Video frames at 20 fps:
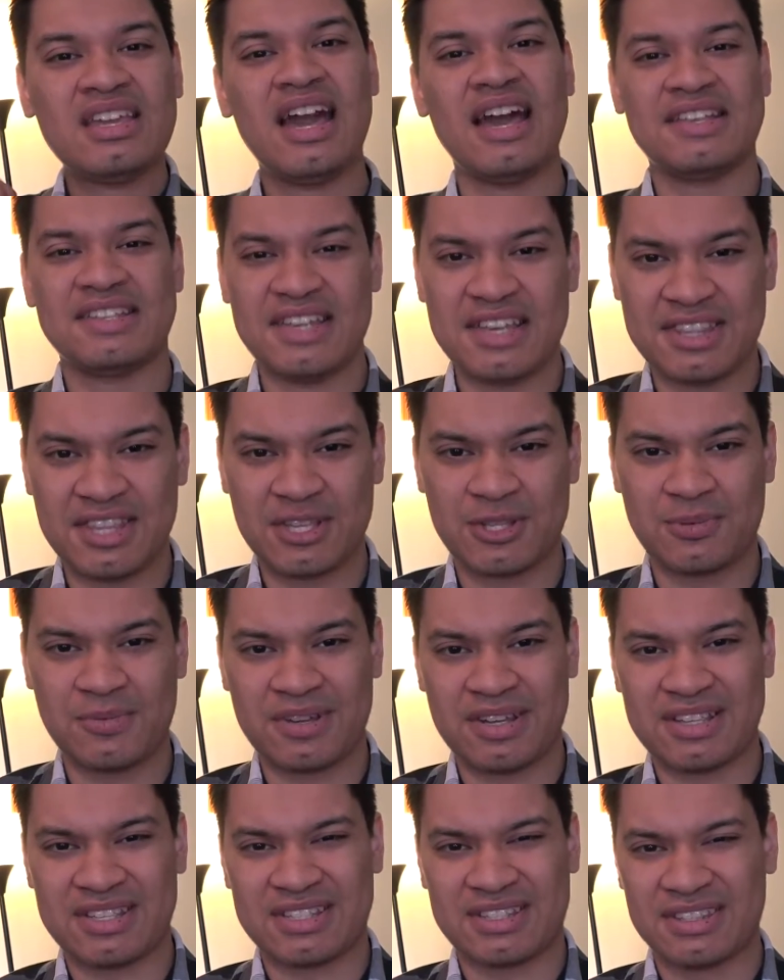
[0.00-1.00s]
I say this
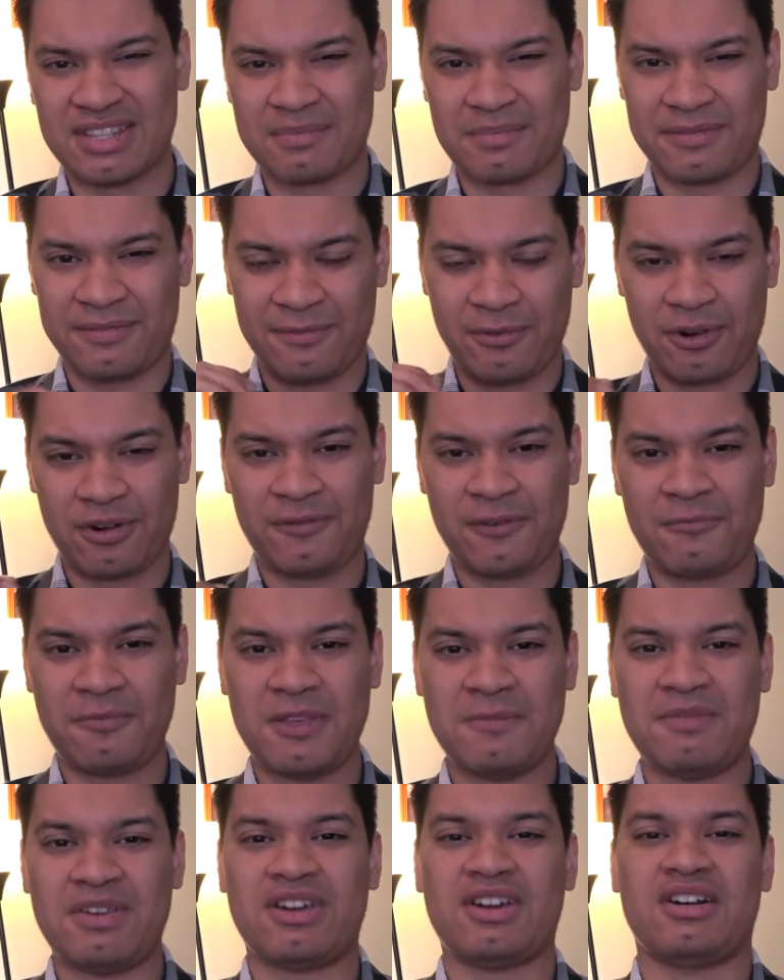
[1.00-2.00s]
one is number 4 for
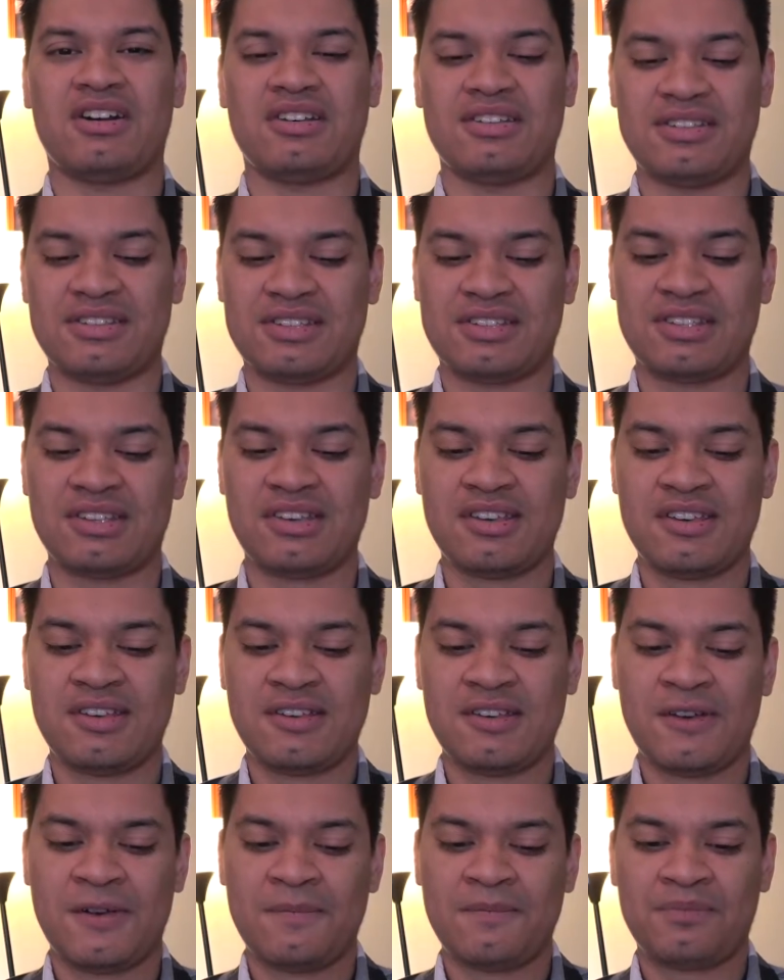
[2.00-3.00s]
me because
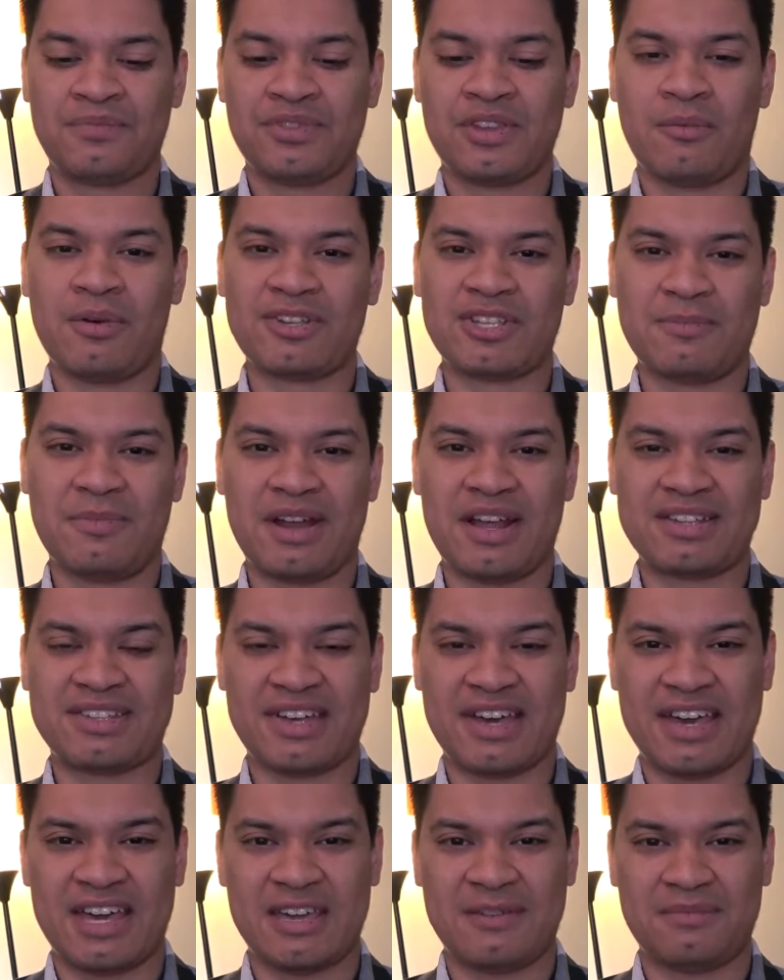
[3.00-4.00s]
Once Upon a
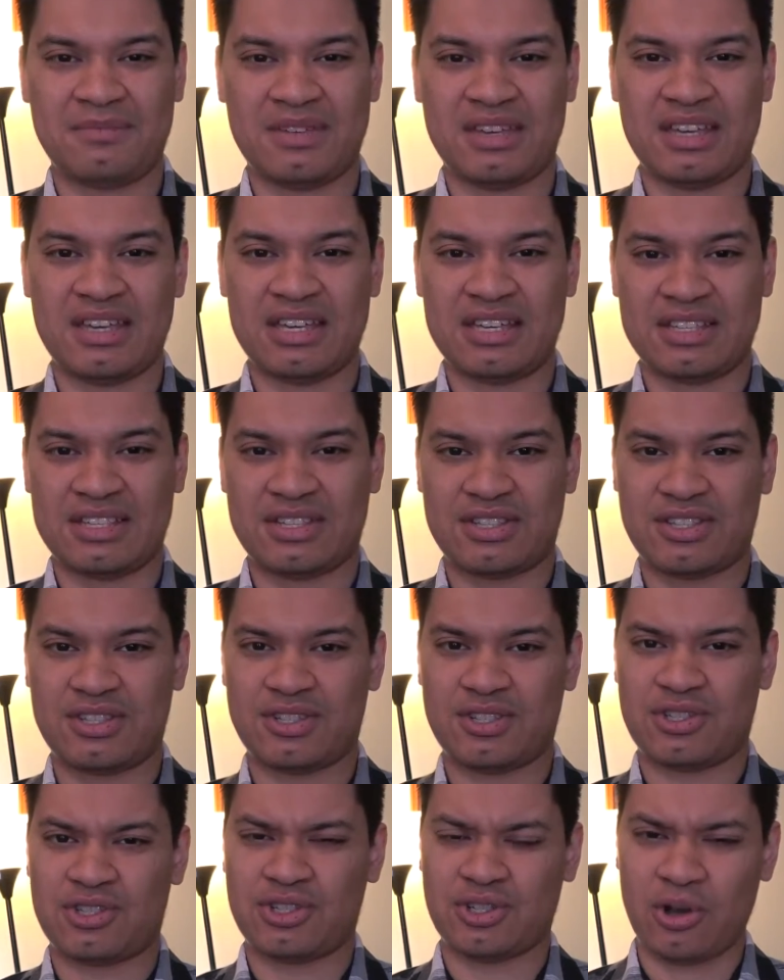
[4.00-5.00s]
Time is
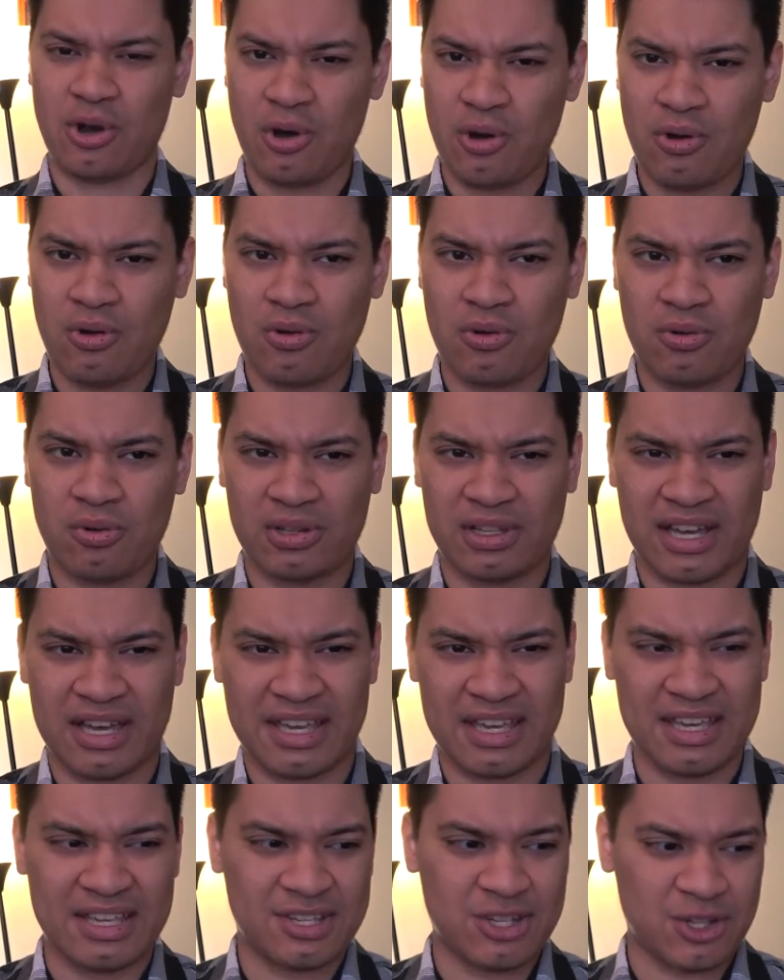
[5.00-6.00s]
so,
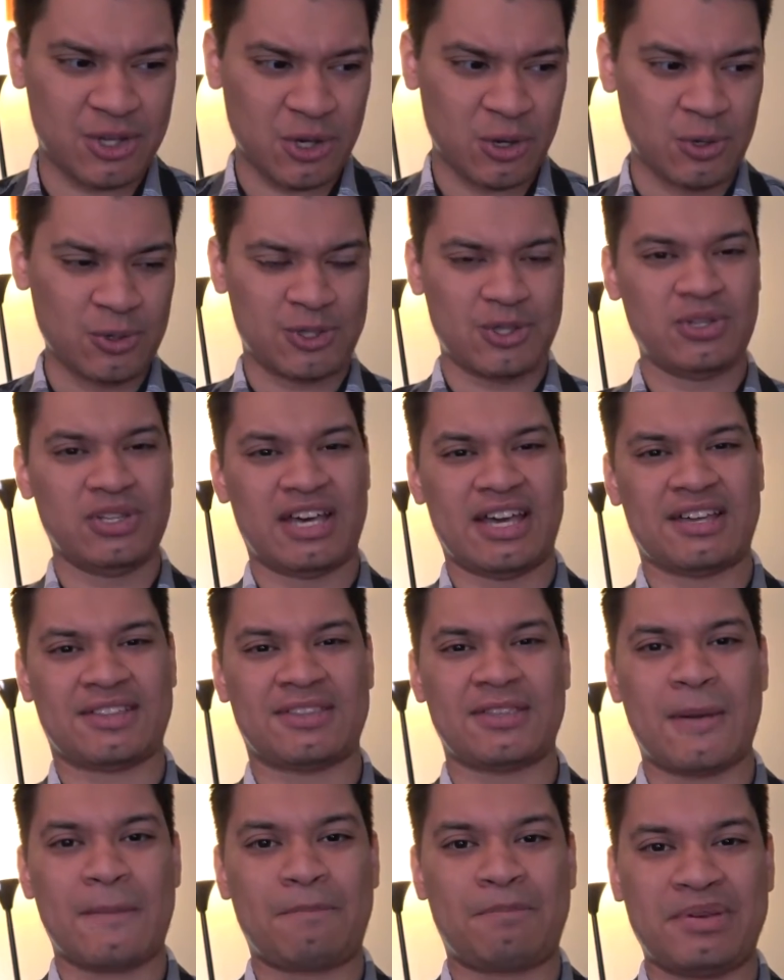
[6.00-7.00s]
like, it shows you,
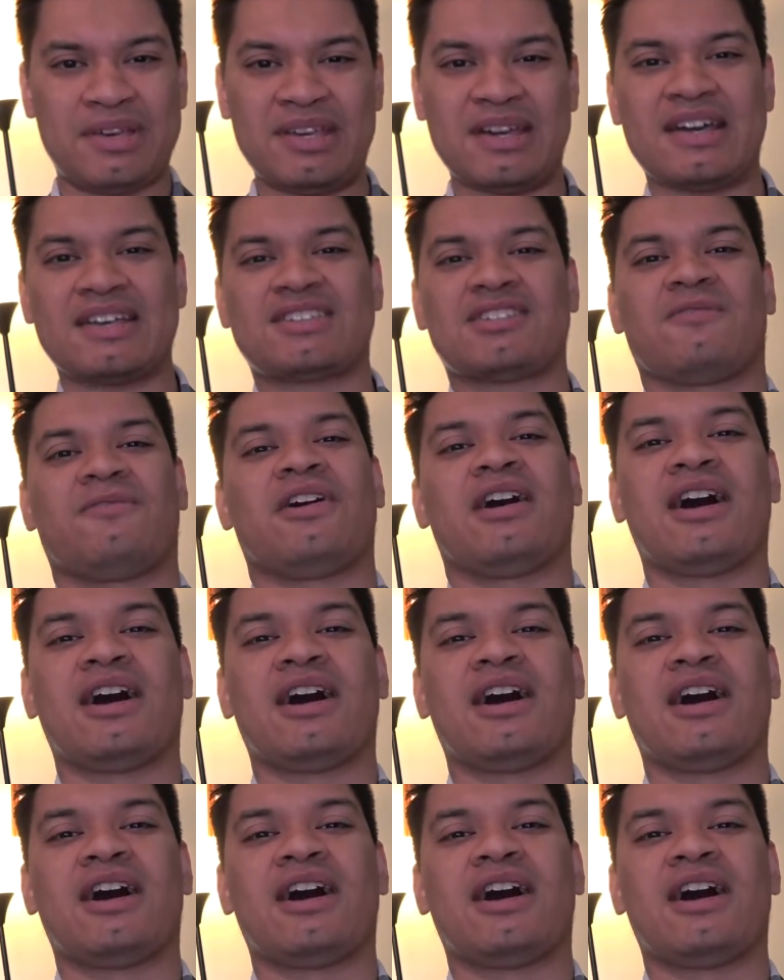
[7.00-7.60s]
like, the BS of